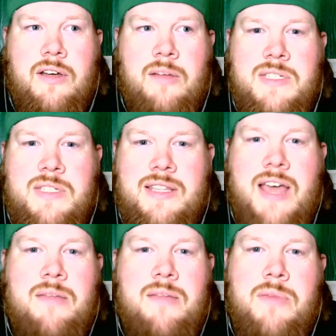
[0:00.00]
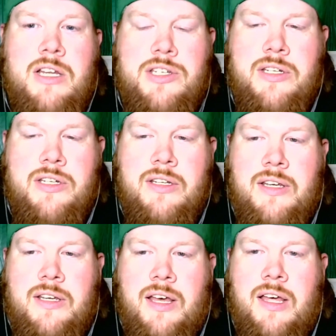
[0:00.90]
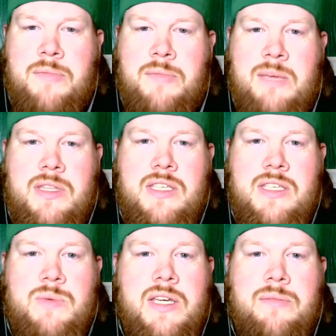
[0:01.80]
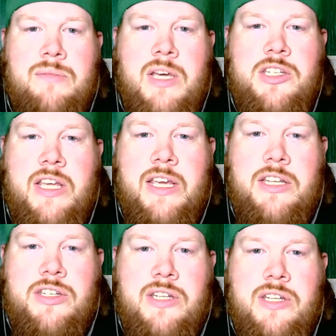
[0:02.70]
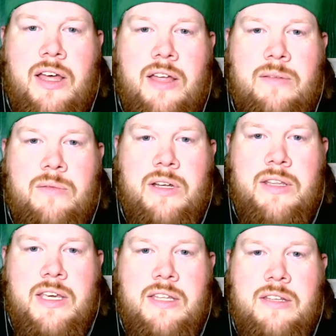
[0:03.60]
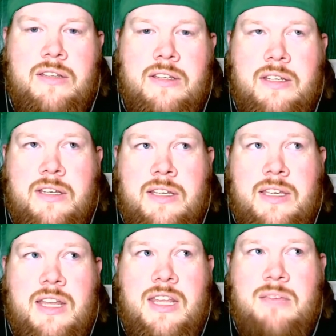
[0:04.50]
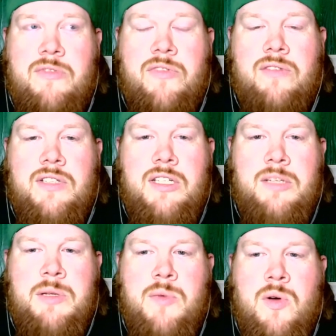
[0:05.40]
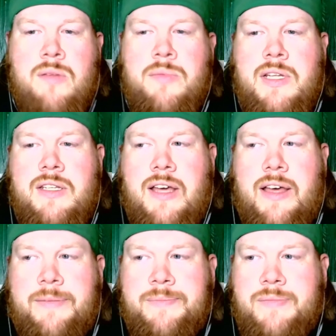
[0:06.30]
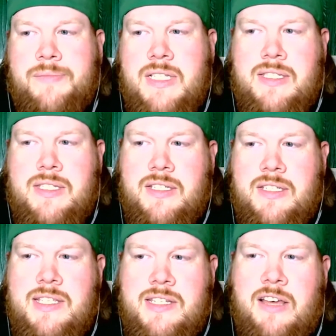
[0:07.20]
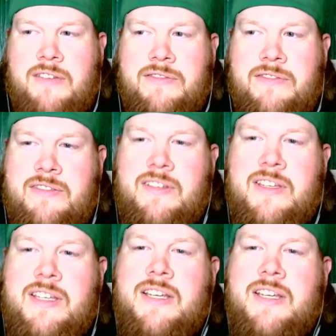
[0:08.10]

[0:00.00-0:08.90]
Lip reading: Armstead that much. Maybe this week it might change, where they can get him involved a little bit more, but it's a tough